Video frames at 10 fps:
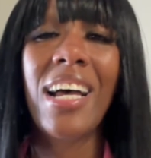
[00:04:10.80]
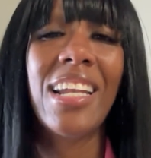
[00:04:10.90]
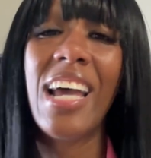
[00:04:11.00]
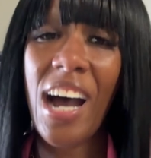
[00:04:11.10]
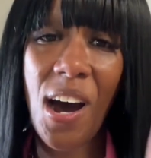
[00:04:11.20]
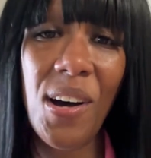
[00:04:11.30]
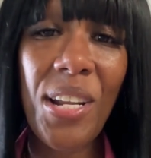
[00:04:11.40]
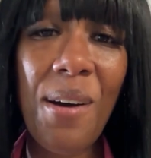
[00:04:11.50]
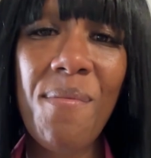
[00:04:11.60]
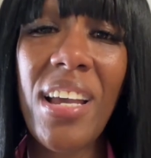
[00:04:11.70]
Now, hold
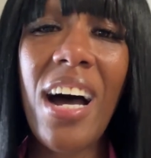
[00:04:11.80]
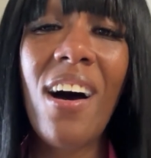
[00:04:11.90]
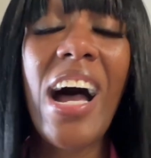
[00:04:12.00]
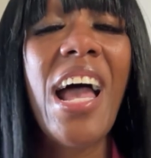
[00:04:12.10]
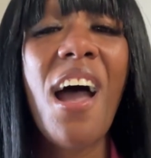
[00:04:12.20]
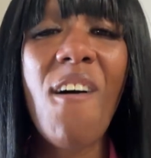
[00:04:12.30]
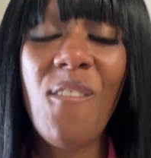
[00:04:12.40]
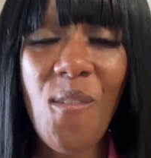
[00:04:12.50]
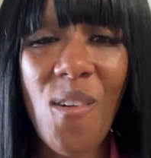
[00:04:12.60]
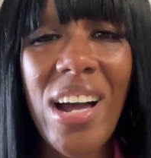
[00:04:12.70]
up, y'all. I have
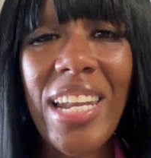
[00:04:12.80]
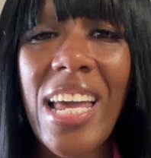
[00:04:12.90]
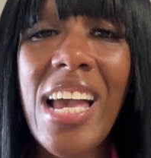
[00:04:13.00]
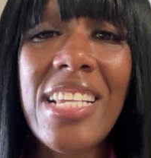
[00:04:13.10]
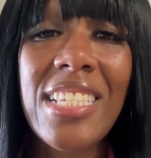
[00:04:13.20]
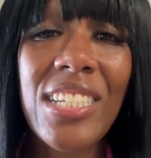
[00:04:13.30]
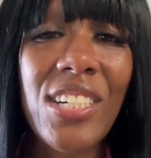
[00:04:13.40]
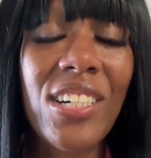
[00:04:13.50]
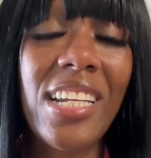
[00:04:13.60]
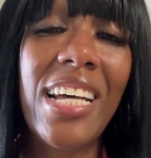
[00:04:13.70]
one last
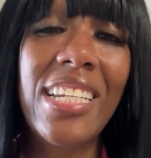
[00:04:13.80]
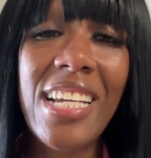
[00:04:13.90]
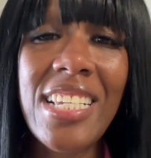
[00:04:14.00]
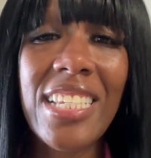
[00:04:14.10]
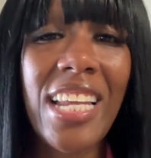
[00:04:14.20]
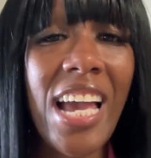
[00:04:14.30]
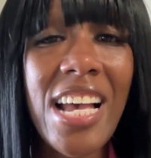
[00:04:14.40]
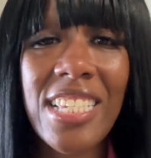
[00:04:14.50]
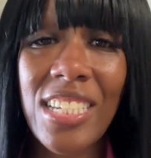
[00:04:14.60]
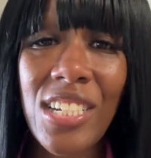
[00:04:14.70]
look. Now, this
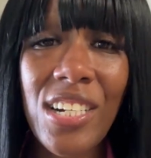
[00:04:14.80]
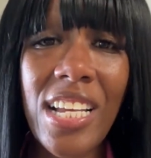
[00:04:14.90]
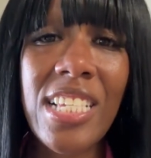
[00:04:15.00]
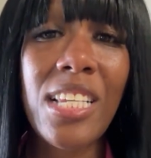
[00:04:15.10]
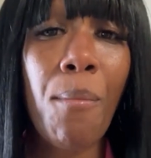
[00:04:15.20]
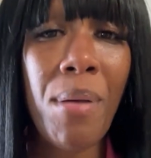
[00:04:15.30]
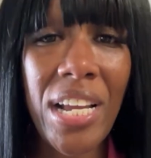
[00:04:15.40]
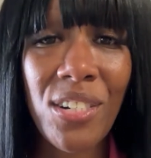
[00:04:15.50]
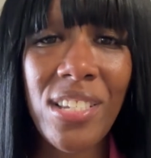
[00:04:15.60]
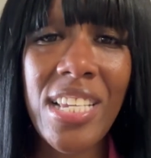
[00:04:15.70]
last look is a
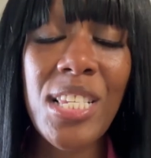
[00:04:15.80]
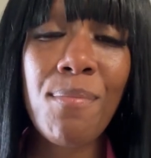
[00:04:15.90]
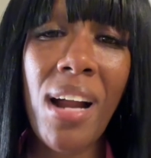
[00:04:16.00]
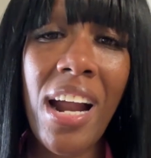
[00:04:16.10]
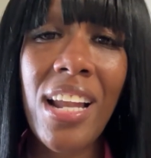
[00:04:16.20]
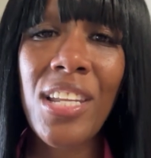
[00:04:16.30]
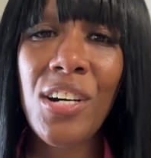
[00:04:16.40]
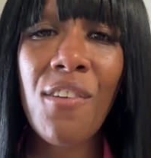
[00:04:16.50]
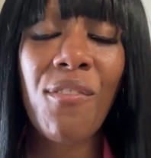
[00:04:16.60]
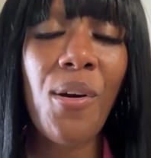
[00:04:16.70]
Pinterest-inspired
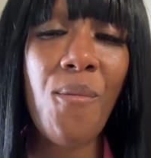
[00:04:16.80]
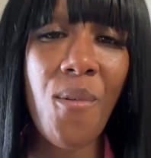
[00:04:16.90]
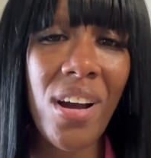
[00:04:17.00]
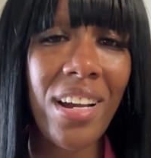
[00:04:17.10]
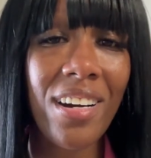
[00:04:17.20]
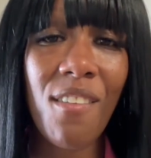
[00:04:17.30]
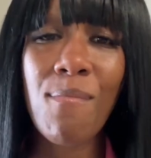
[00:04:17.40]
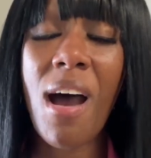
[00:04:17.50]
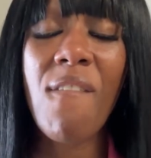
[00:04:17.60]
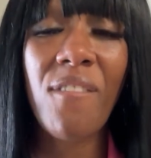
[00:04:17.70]
look from one of
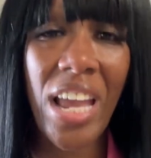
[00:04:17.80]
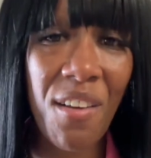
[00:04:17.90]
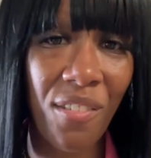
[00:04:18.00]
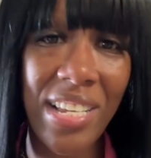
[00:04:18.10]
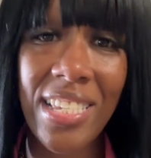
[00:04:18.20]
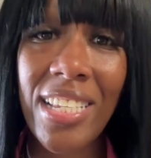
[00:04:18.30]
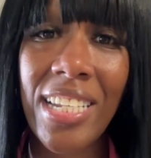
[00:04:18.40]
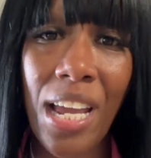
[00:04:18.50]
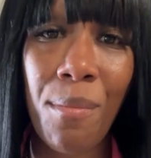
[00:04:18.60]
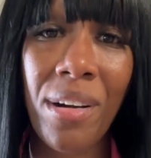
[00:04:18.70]
my favorite
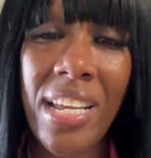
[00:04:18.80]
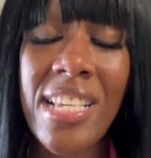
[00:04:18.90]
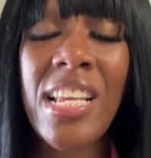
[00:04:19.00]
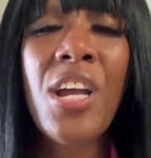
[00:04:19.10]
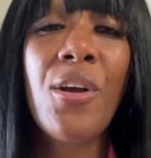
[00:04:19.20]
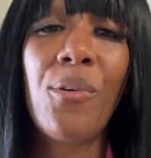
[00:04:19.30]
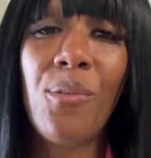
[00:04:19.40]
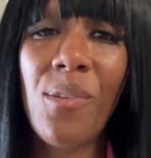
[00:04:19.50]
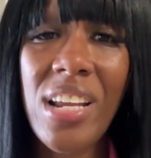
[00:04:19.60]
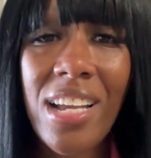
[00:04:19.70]
celebrities,
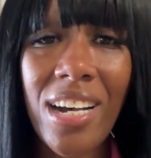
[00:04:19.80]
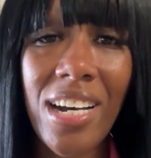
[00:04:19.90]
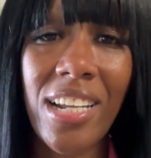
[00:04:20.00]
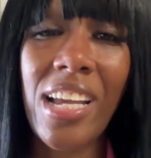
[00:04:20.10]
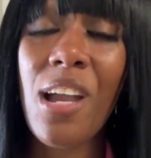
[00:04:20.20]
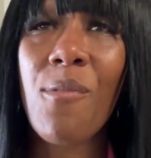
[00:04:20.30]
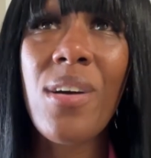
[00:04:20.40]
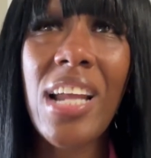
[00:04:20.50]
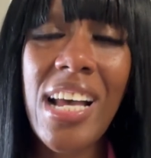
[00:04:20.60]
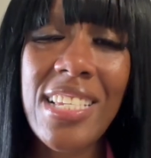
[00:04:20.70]
Rihanna. And
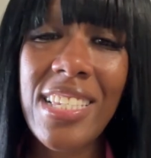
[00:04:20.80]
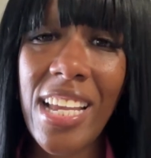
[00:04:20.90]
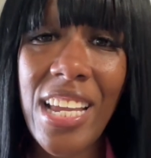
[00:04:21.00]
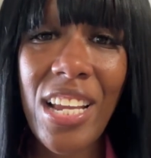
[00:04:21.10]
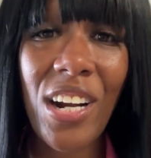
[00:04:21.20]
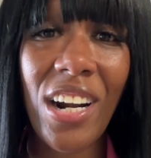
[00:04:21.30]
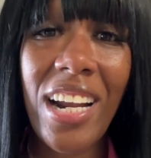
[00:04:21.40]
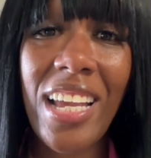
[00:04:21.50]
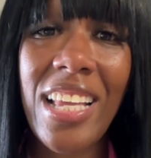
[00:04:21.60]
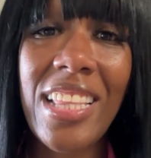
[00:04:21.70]
when I seen her
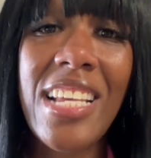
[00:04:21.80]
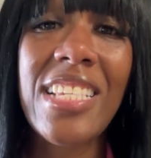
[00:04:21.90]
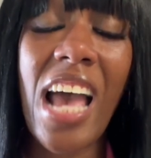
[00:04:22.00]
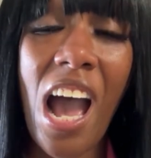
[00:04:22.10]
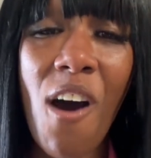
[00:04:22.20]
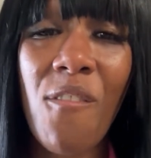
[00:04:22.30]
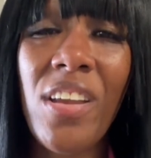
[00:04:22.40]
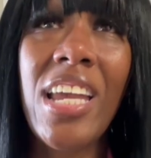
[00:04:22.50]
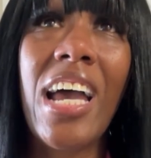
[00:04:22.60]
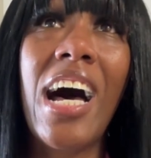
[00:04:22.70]
in this
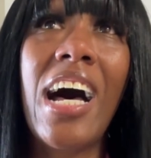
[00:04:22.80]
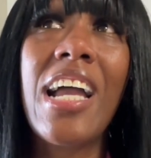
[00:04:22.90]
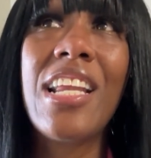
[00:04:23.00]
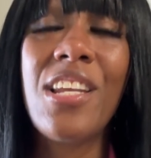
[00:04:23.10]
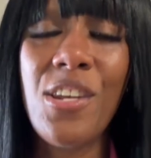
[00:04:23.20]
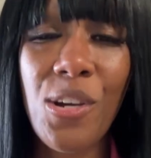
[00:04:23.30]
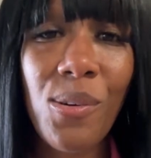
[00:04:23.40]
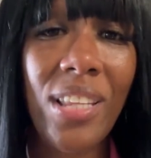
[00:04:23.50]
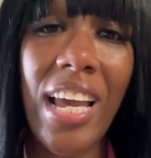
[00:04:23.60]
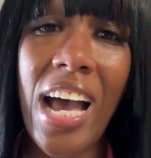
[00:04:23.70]
outfit, I
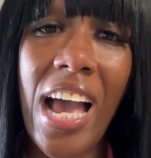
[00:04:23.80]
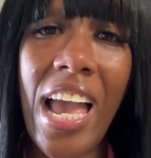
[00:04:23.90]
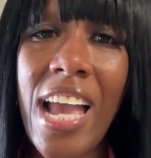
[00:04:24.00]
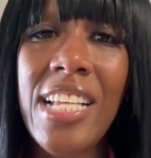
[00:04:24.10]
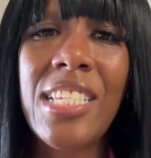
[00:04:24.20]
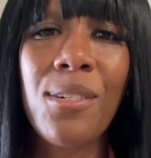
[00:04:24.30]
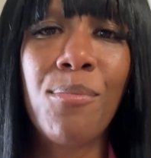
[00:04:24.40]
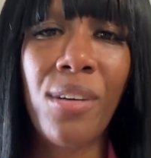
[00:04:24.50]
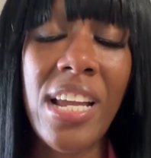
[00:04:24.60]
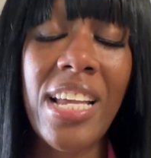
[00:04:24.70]
knew that I had to
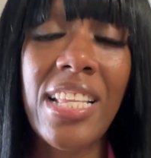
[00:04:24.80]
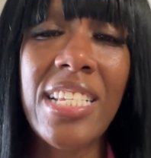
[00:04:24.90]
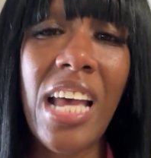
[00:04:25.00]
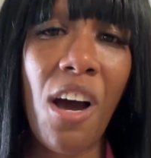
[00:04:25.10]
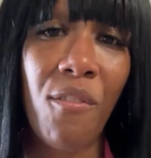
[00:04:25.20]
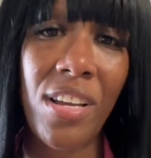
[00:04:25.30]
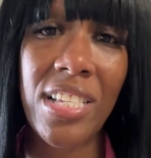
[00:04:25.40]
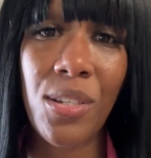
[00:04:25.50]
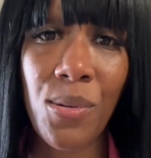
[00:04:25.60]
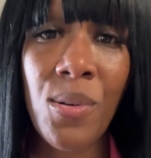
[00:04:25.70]
bring this
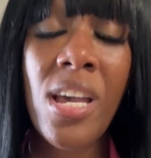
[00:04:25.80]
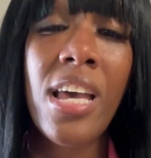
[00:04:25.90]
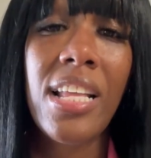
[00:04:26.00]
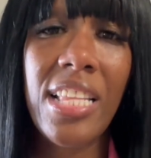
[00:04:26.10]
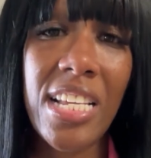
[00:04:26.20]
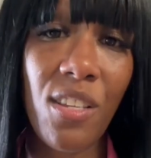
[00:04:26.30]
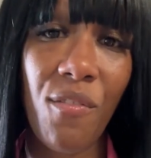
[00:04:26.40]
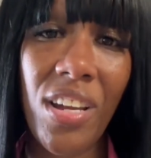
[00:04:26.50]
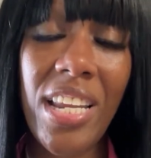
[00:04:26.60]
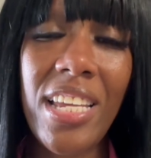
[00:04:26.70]
outfit to this
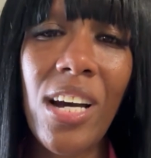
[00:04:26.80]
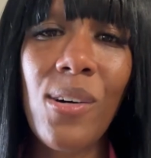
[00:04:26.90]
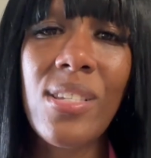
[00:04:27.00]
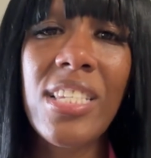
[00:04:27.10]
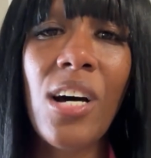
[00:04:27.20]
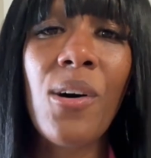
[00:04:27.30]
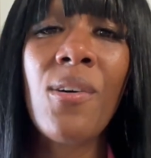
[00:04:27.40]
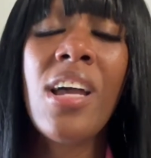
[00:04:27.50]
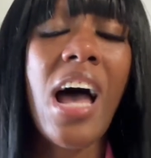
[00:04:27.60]
video. So,